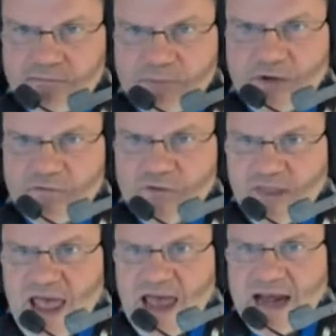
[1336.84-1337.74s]
built for
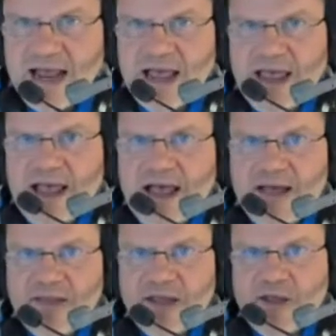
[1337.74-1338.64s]
that.
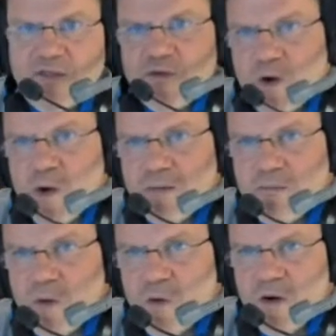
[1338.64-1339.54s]
I think you throw it
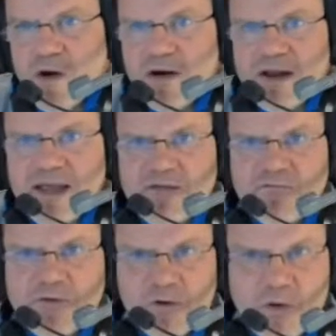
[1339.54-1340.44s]
more if
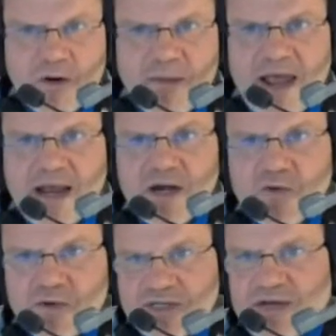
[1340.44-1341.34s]
your quarterback and
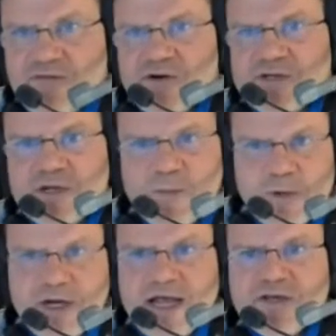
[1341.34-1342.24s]
your receivers and your
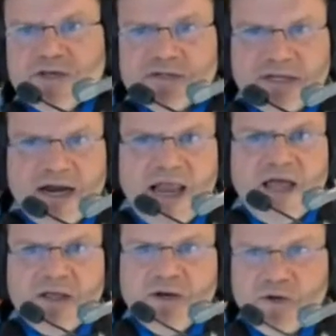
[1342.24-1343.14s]
protection can allow
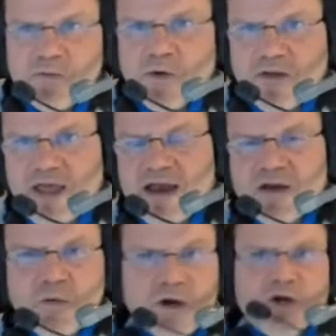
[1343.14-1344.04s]
you to do more of that.
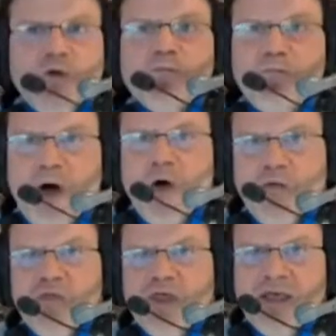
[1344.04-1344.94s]
You want to do
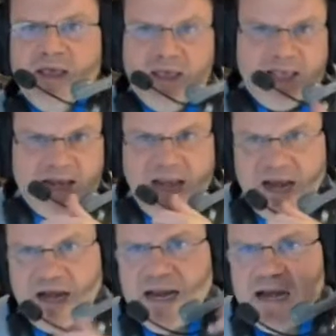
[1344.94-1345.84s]
both. And at
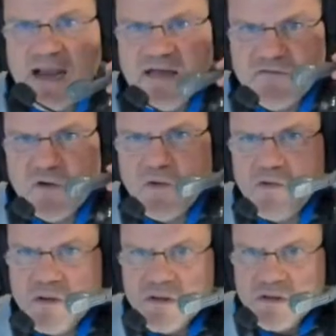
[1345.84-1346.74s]
elite level,
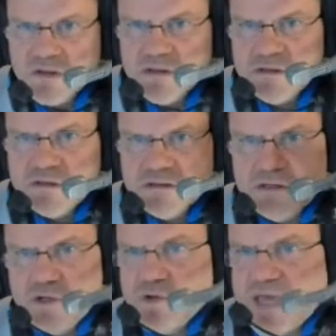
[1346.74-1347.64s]

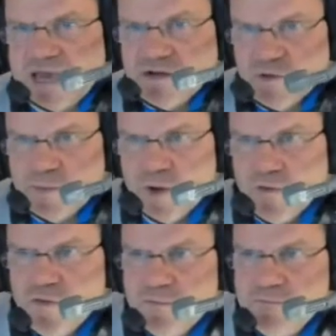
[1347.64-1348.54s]
you can do
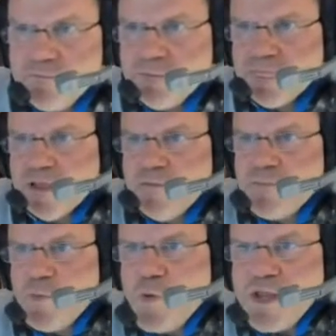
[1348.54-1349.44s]
both.
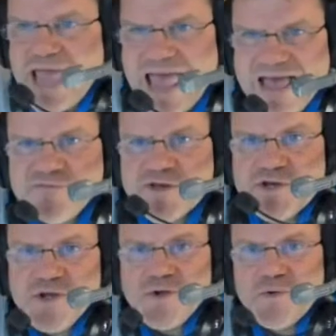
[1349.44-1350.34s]
But what you have to
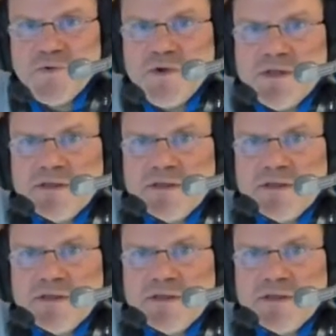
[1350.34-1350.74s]
do